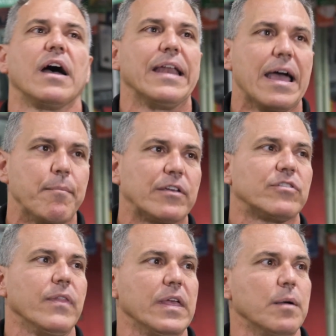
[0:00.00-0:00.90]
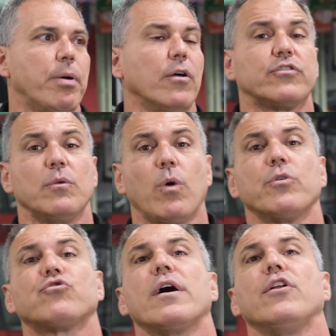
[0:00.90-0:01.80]
dynamics and the impulse. And what
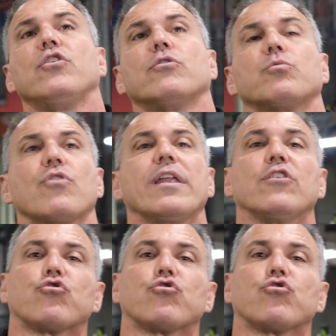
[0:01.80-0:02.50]
we're trying to do is we're trying to